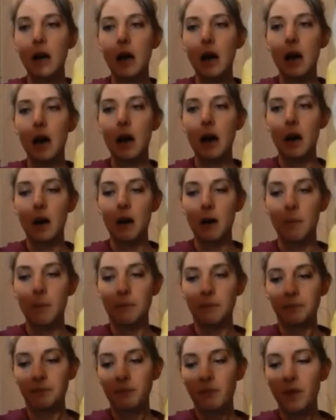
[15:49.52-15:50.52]

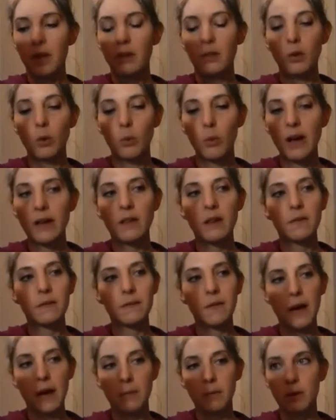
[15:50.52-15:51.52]
The way the
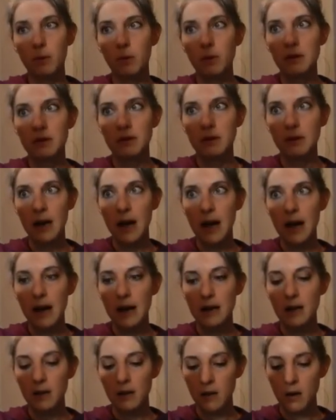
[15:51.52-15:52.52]
fiber was
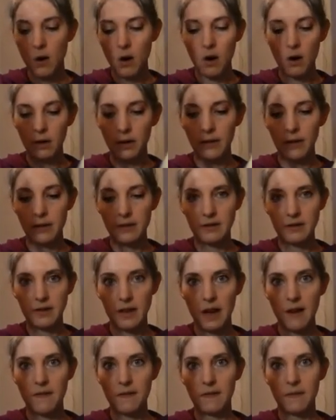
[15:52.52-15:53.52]
dyed, all of this
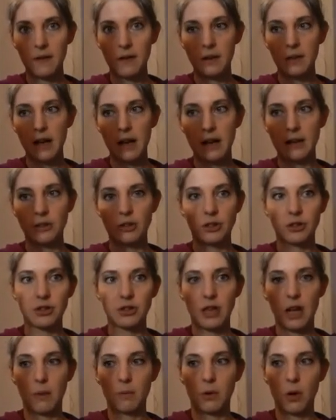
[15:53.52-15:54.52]
stuff kind of just
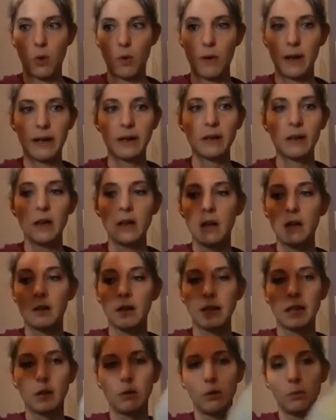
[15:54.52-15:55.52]
kept going.
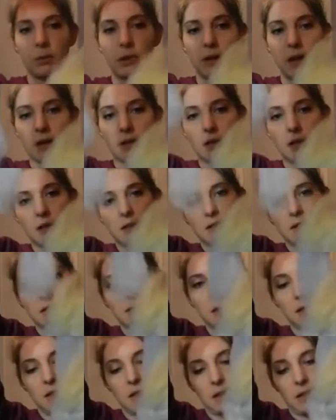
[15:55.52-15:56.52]
Like, it would be like
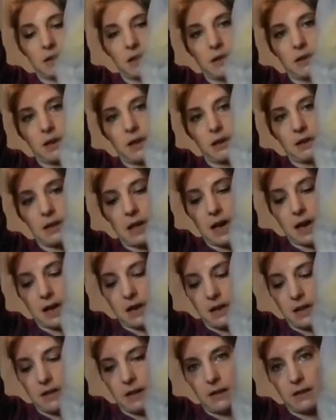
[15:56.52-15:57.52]
this, and then like
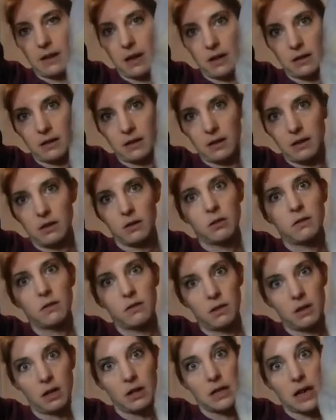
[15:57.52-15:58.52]
that, and then like the
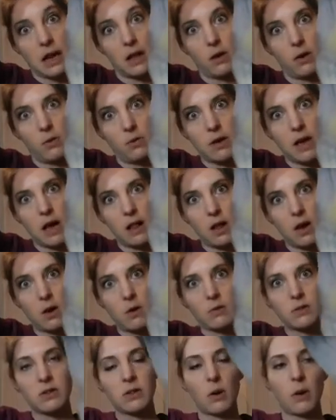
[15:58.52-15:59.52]

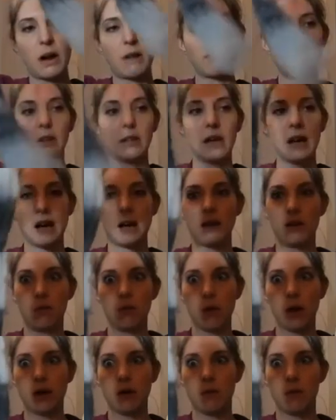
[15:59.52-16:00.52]
yellow, so I really had to
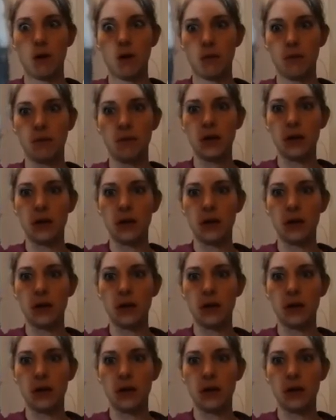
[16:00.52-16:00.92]
break them up